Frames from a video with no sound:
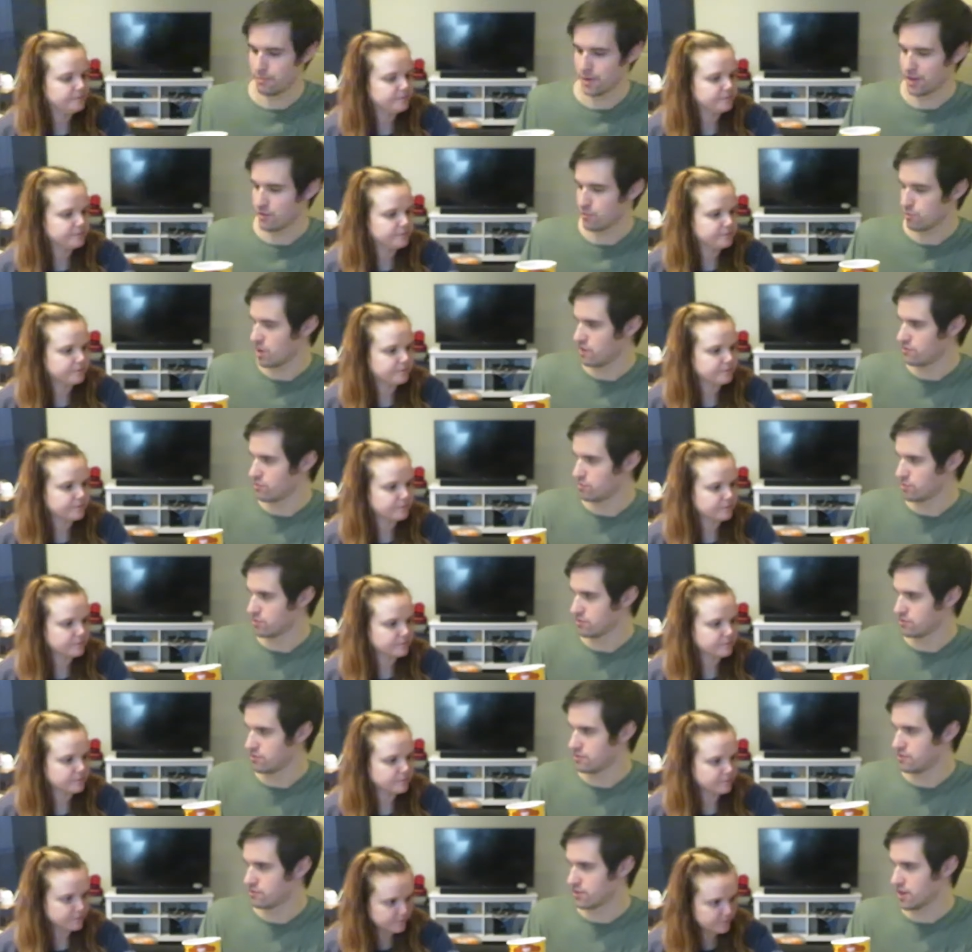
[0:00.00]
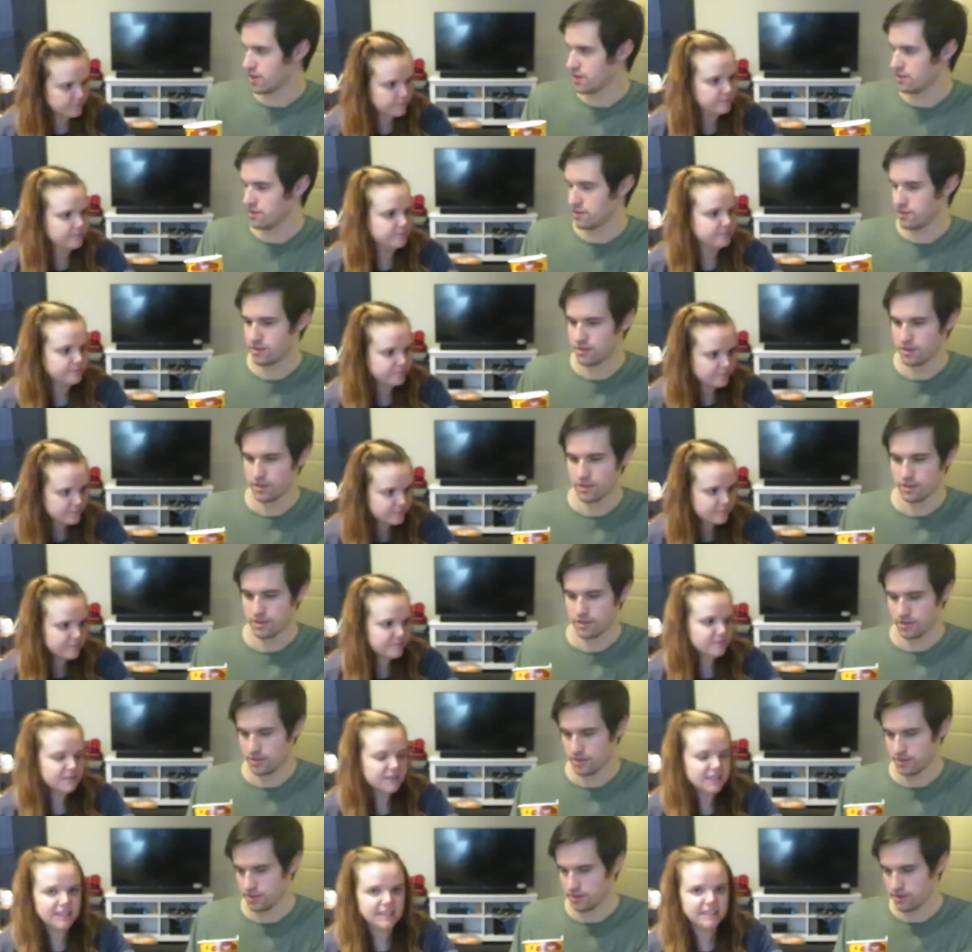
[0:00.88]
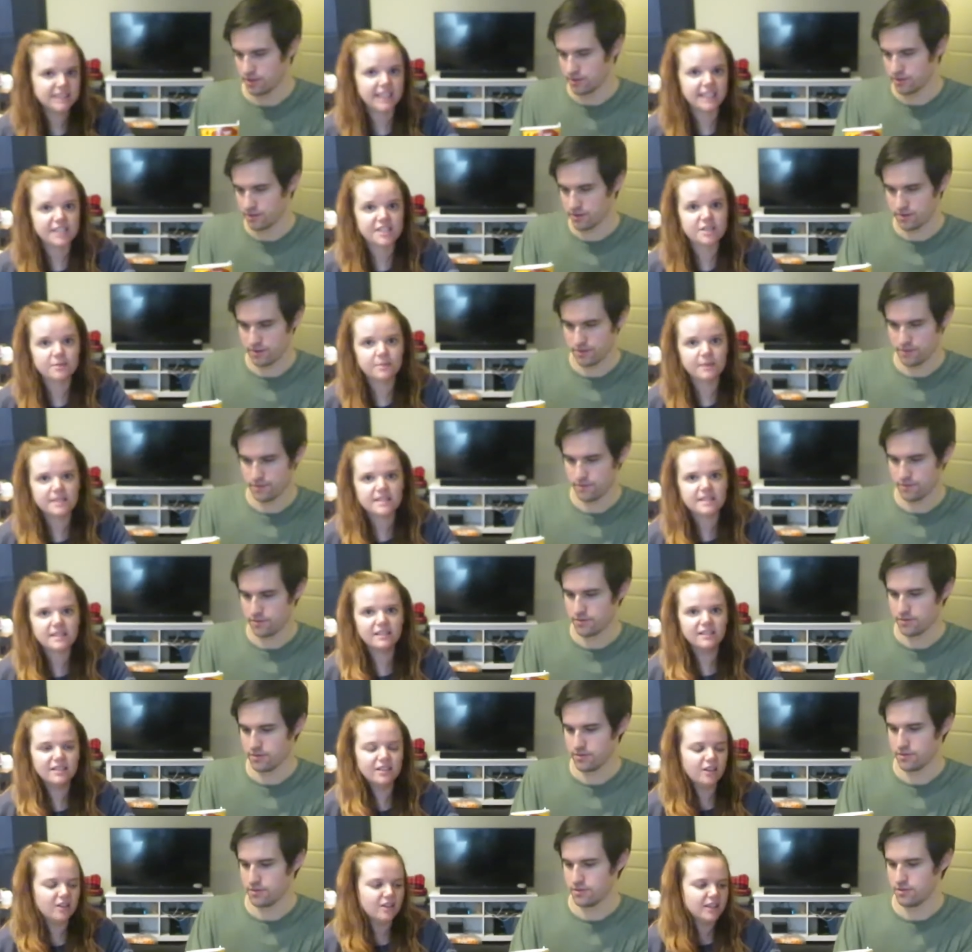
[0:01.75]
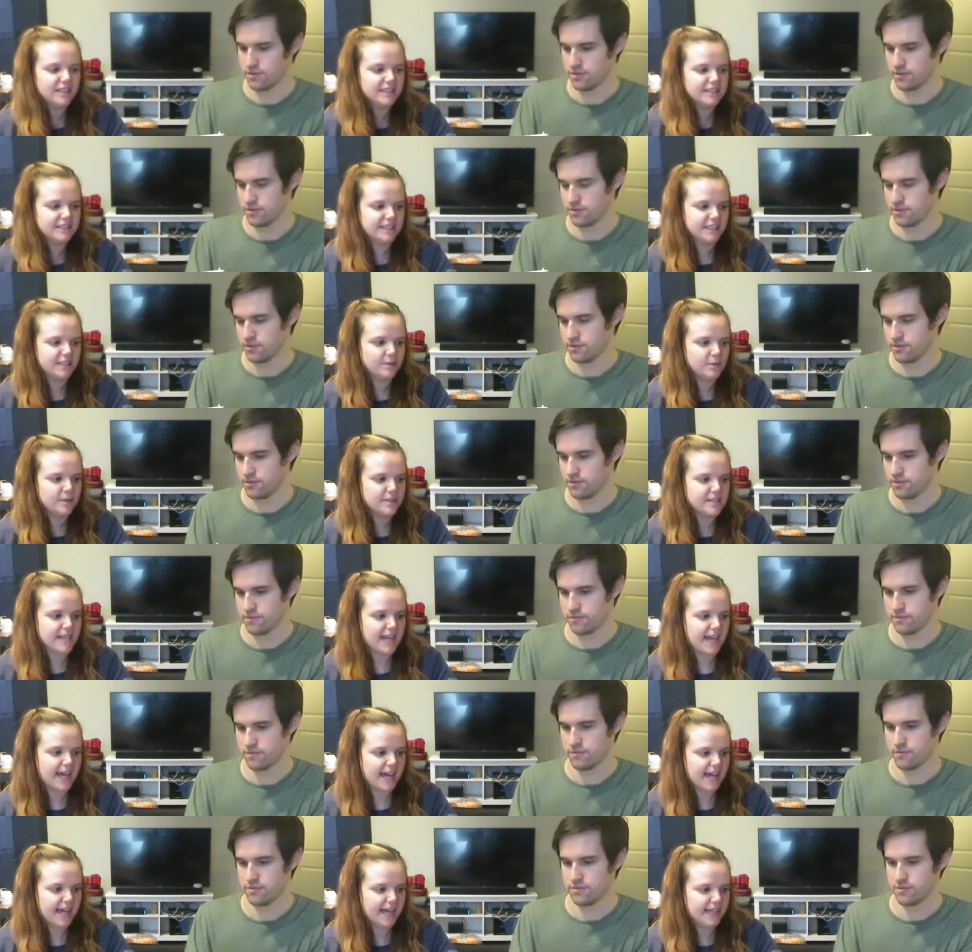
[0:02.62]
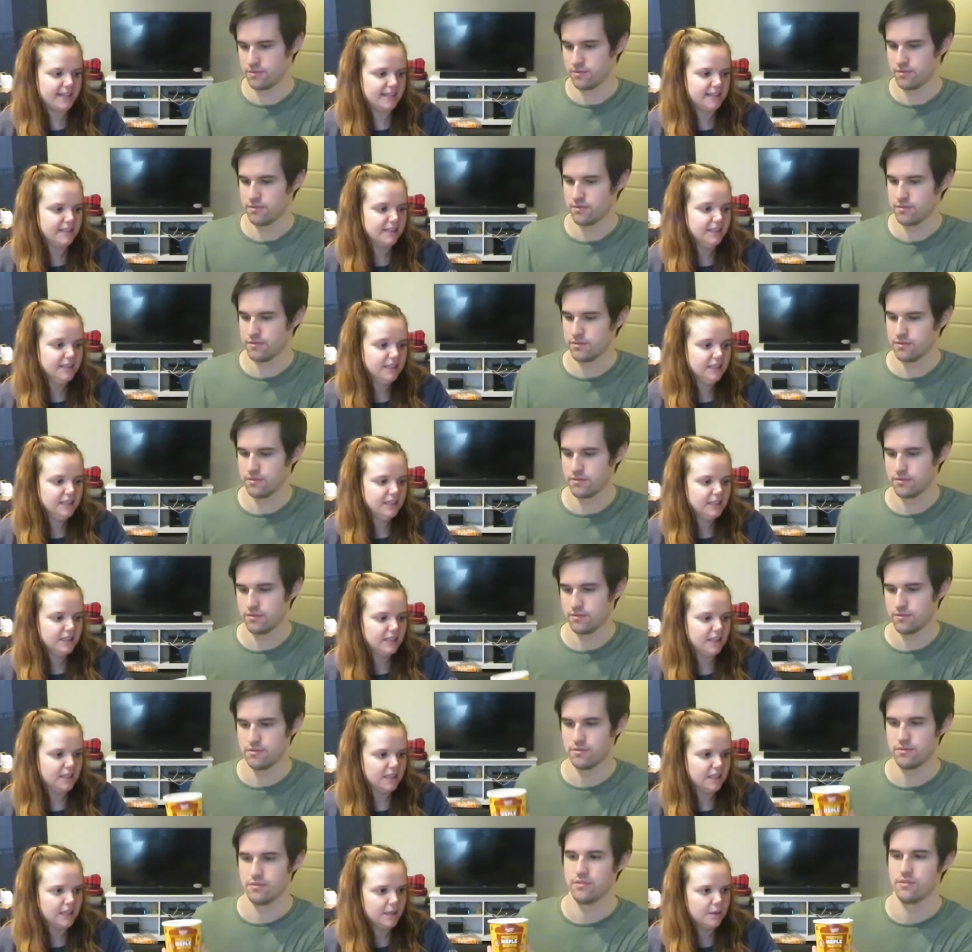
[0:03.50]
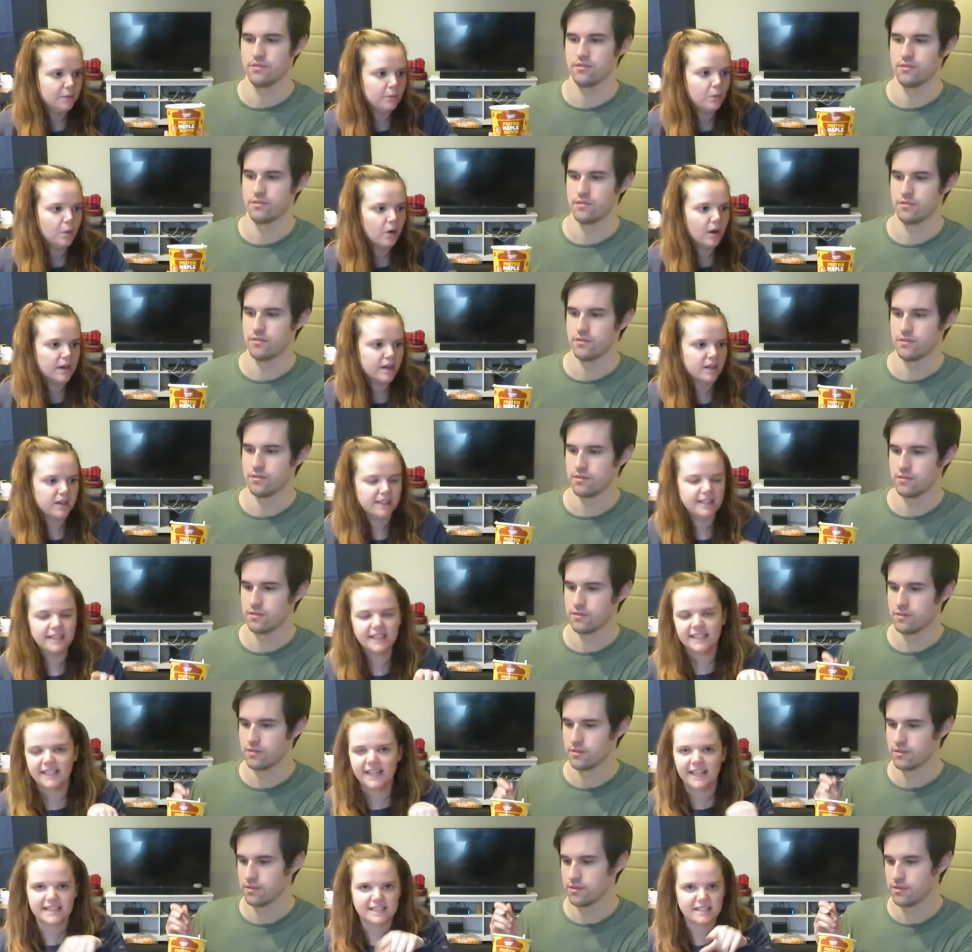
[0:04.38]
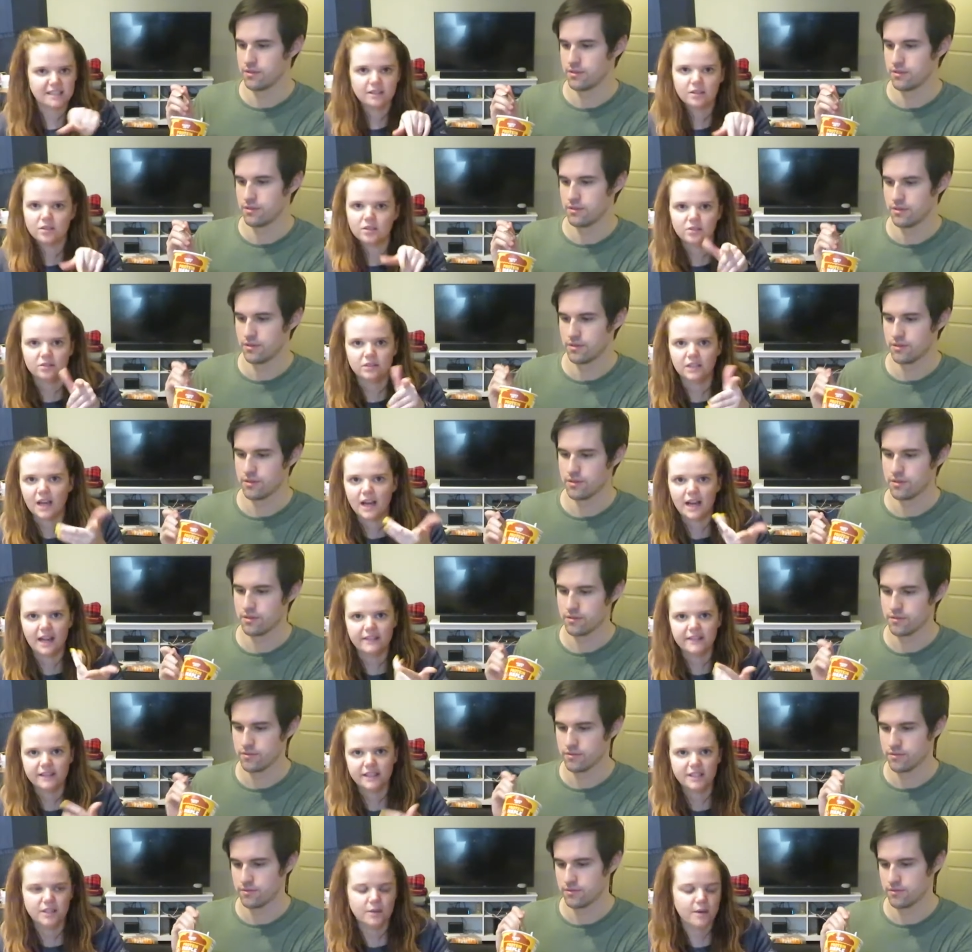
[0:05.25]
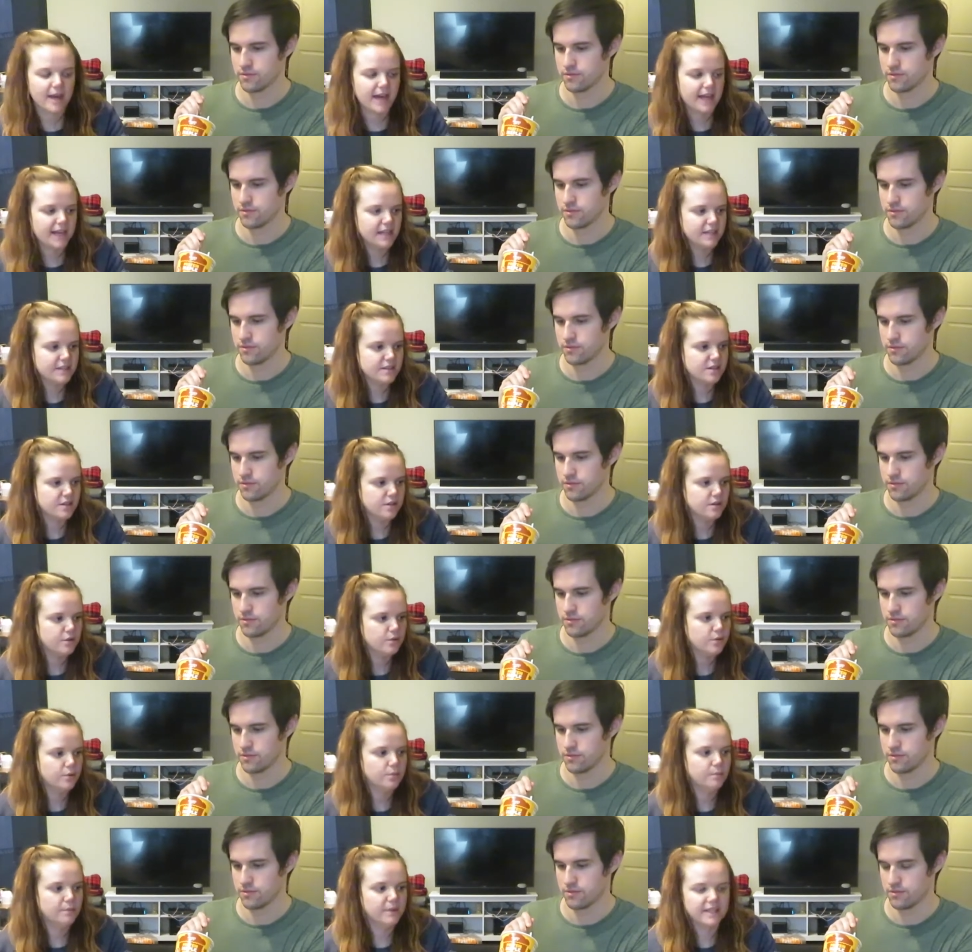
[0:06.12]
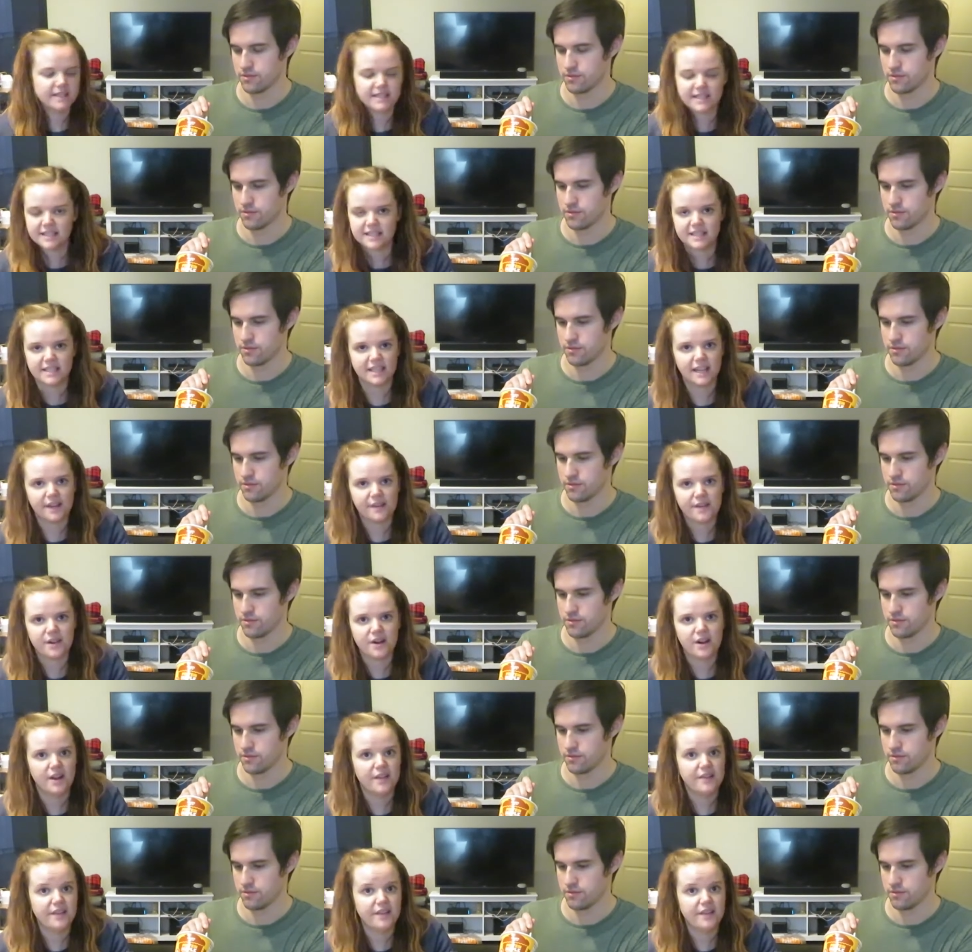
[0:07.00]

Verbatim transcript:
Speaker 1: microwavable, right? Mm-hmm.
Speaker 2: Yeah, so basically all I did was add um, water in it, has a little line that you add it to, mix it together,